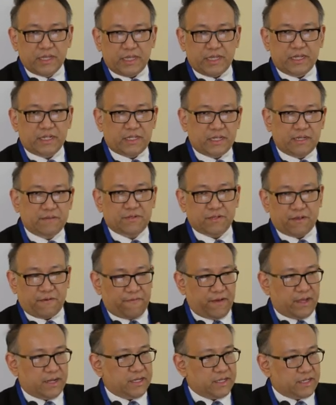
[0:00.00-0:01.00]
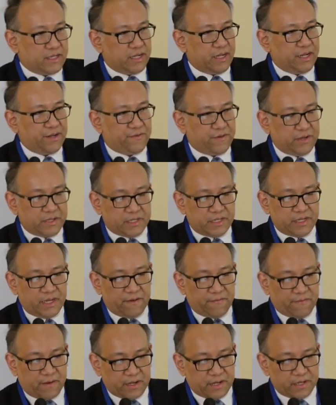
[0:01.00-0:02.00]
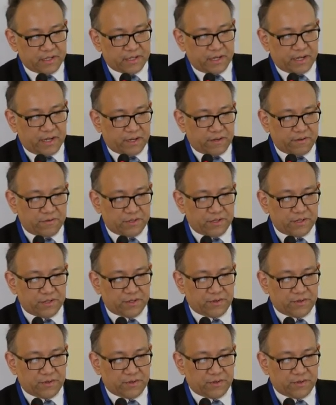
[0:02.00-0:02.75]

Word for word: in terms of financial literacy and financial inclusion